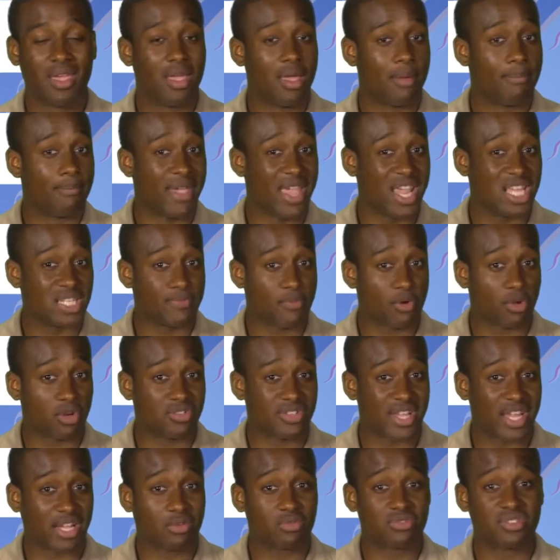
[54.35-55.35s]
May is
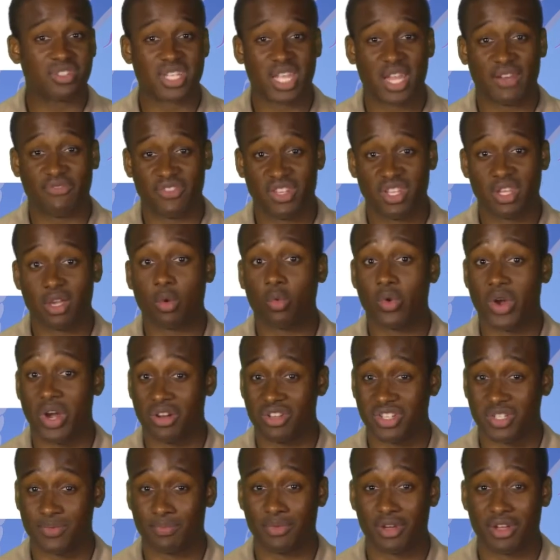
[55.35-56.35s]
Motorcycle Safety
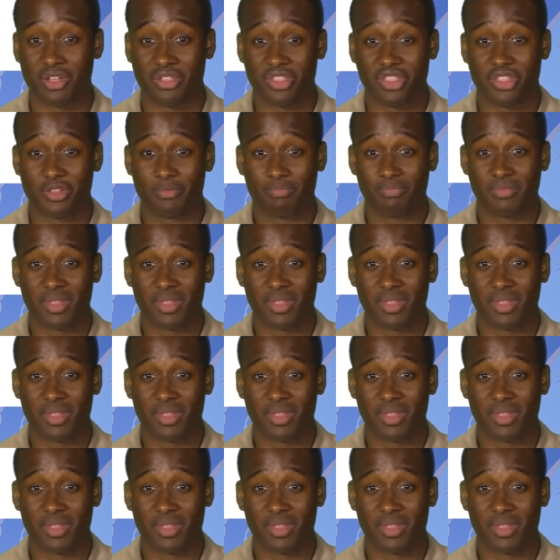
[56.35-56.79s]
Awareness Month,